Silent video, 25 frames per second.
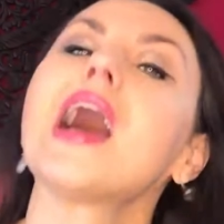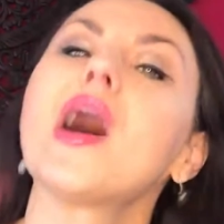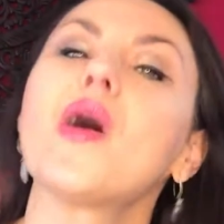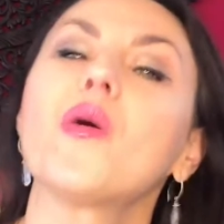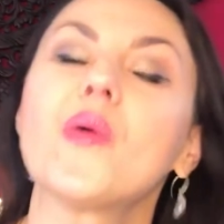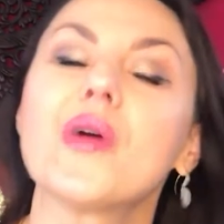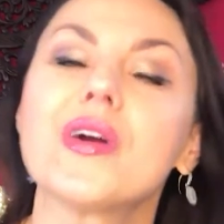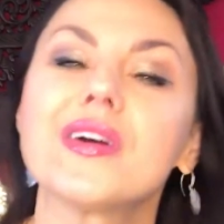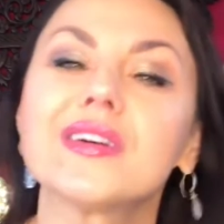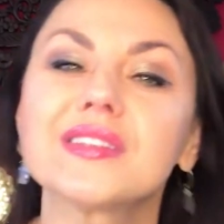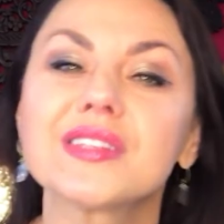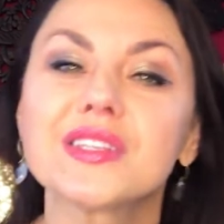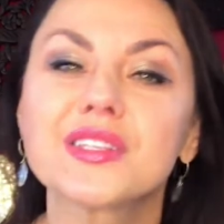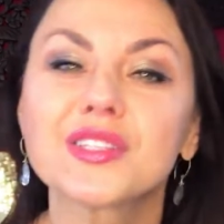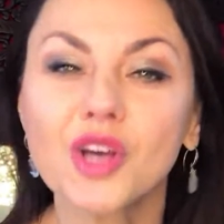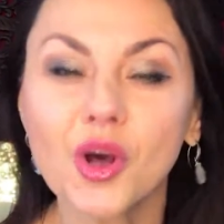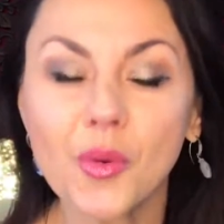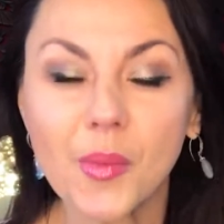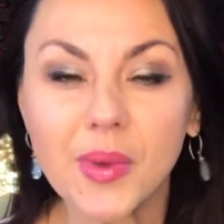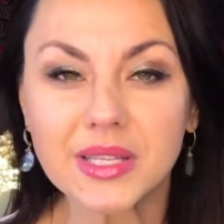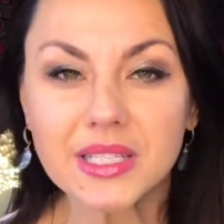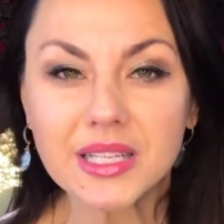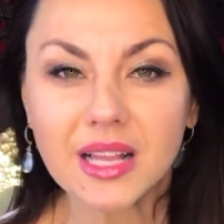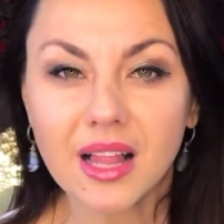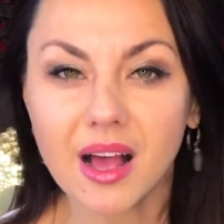Whereas the
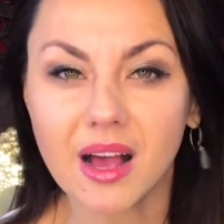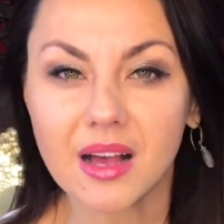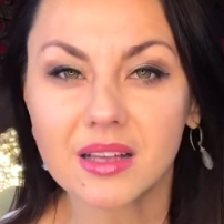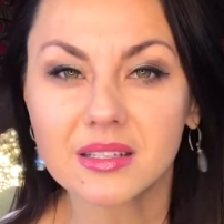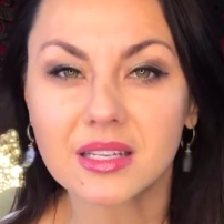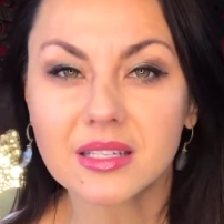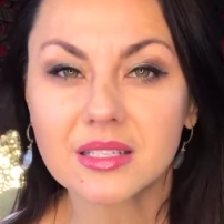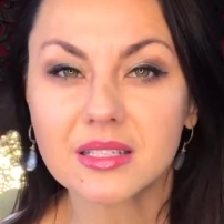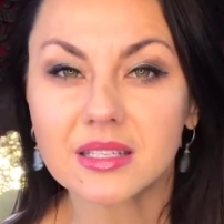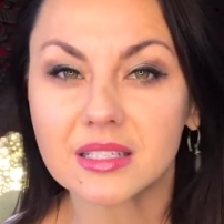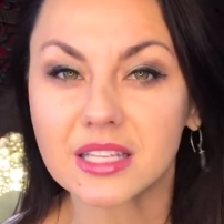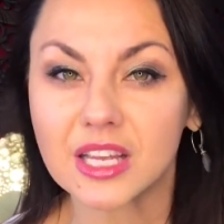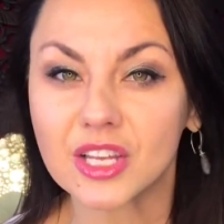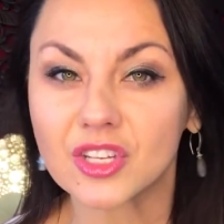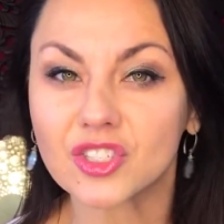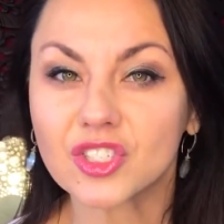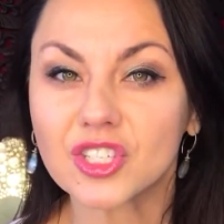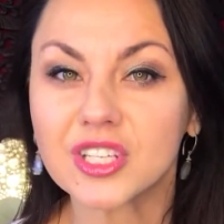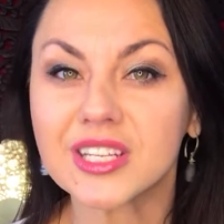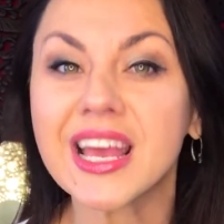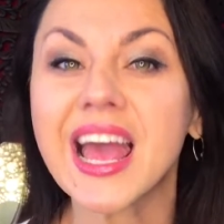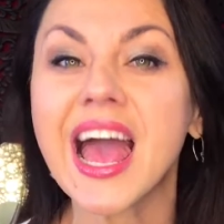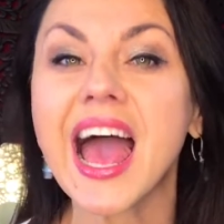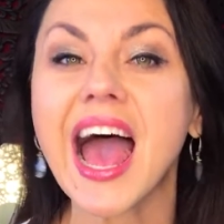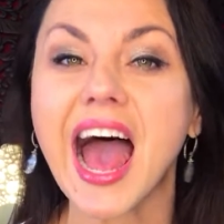soulmates class is
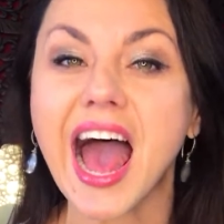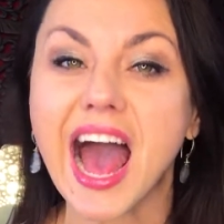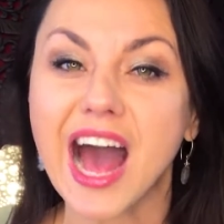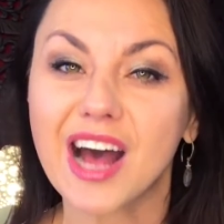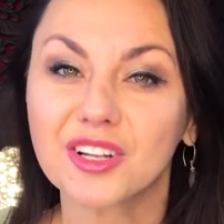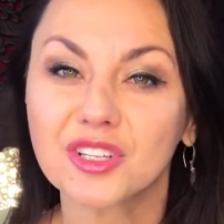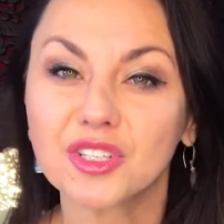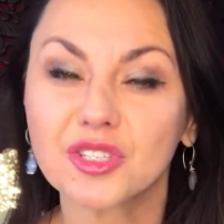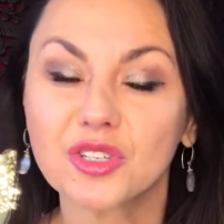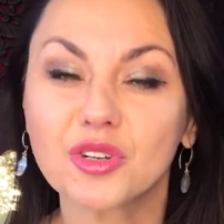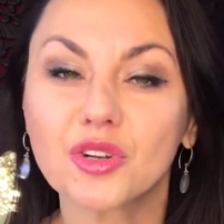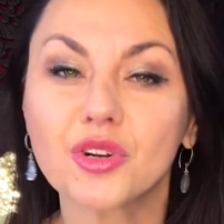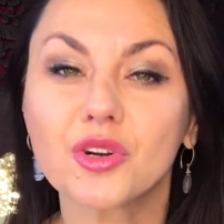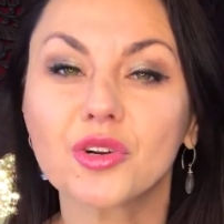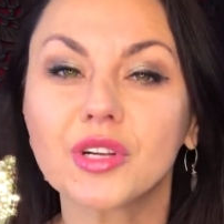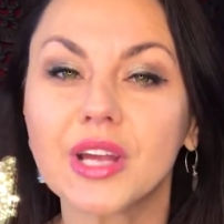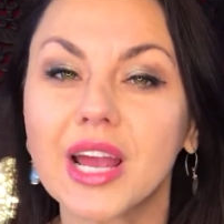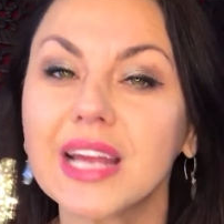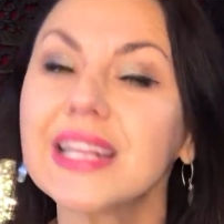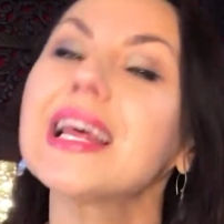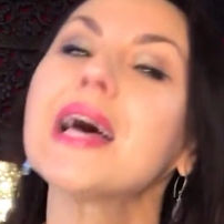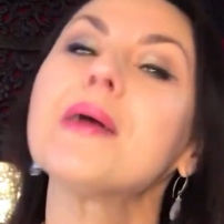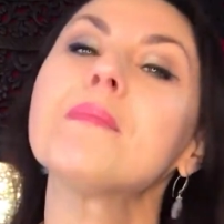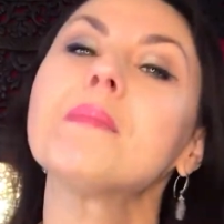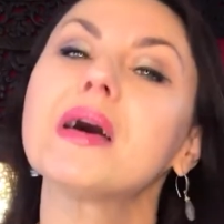essentially how to
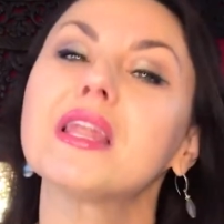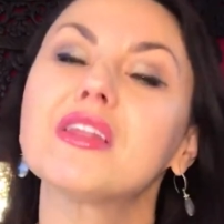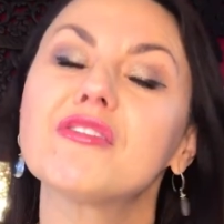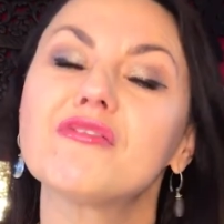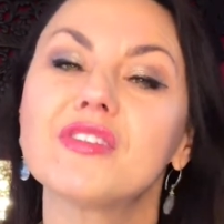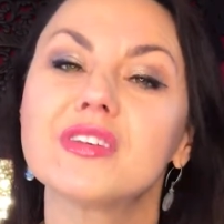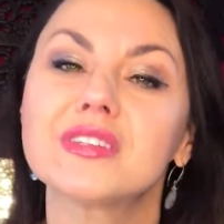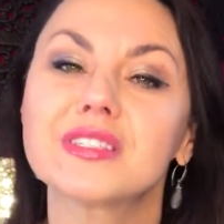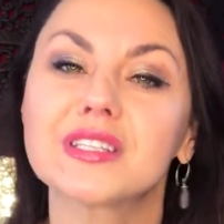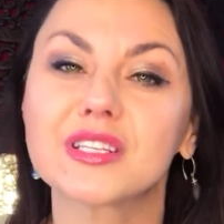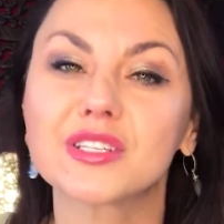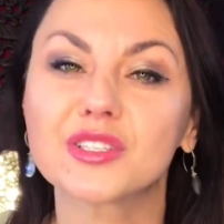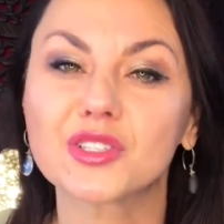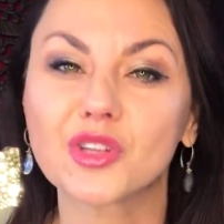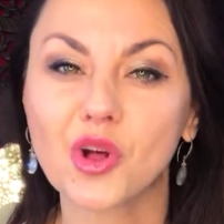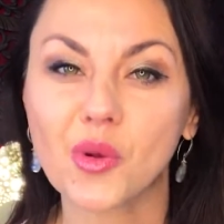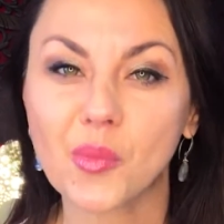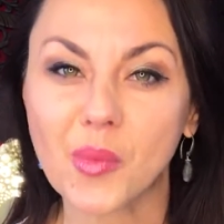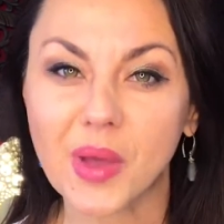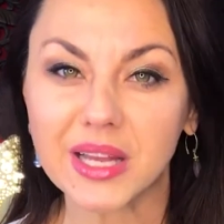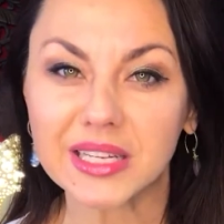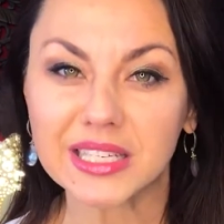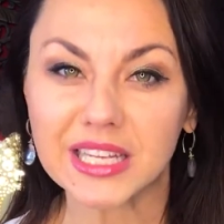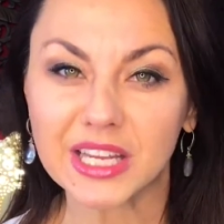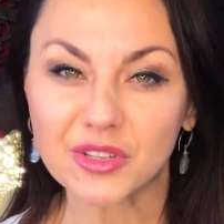create and manifest a
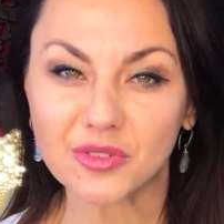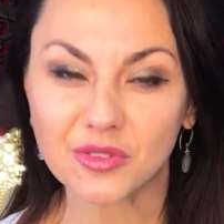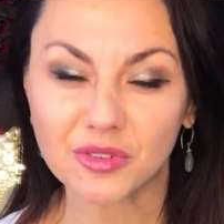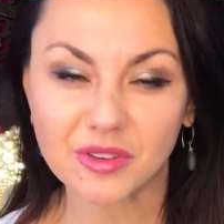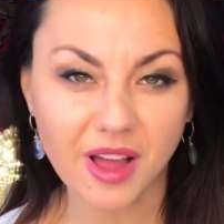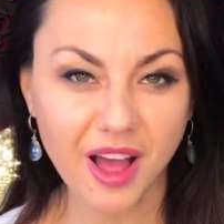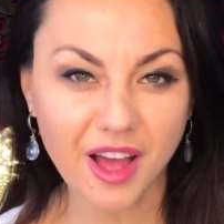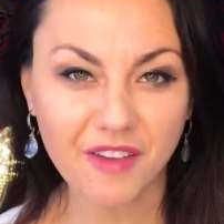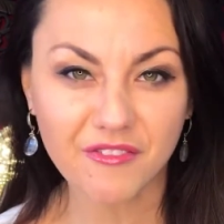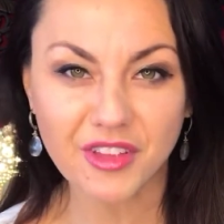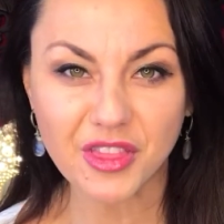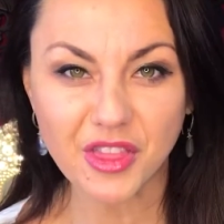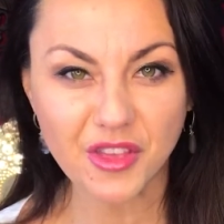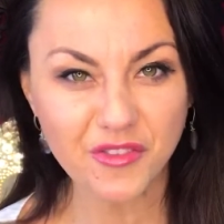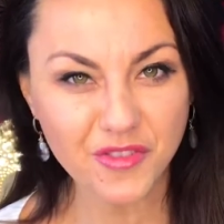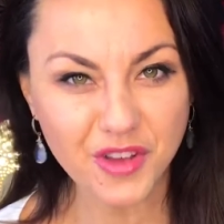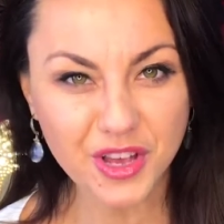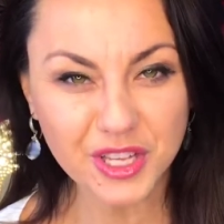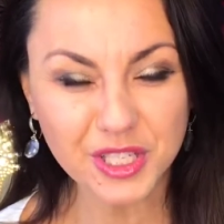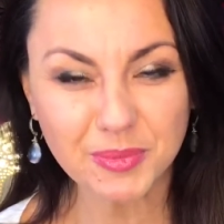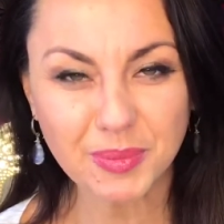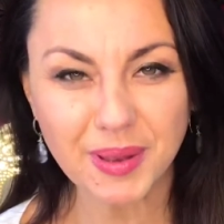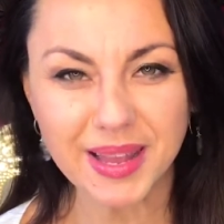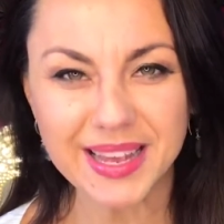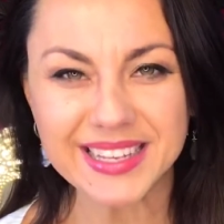soulmate in your life in the
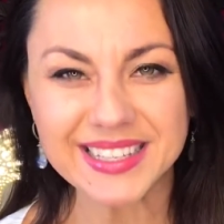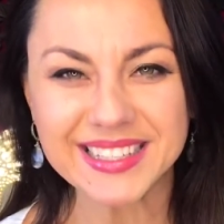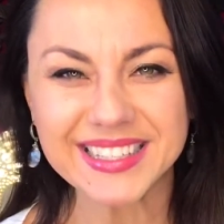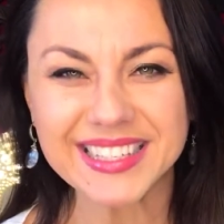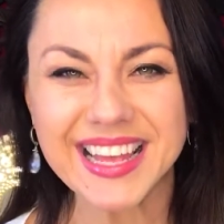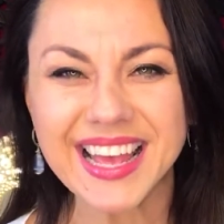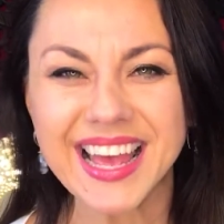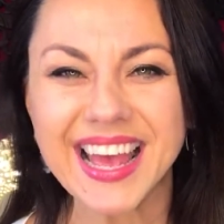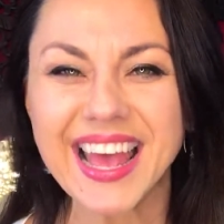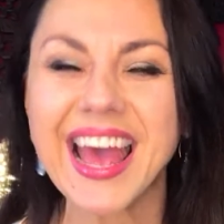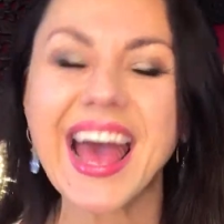first place.